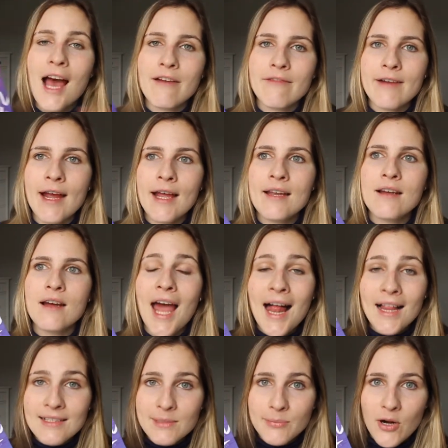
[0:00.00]
I read
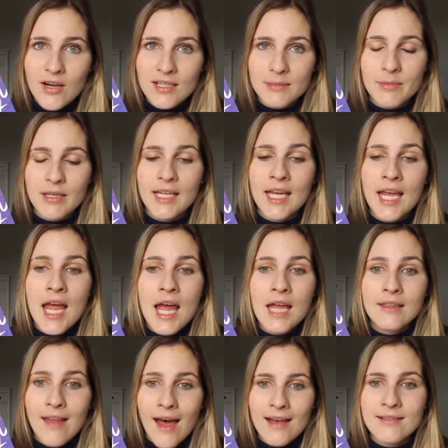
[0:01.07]
Alex Approximately
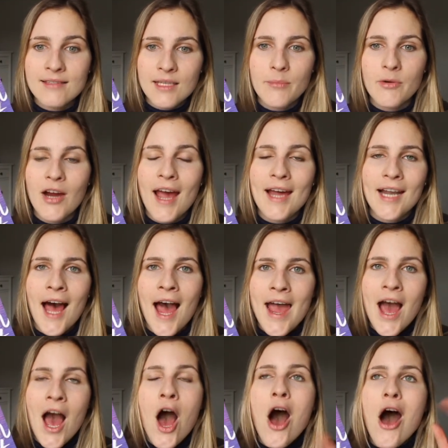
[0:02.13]
last summer and
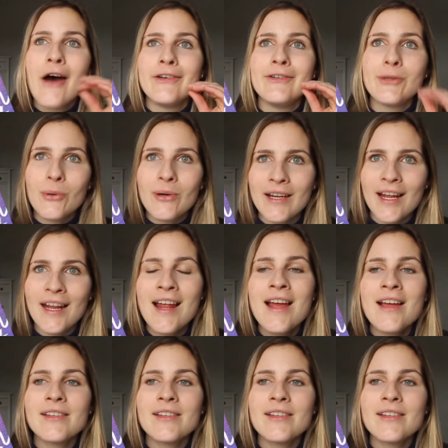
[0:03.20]
I adored it.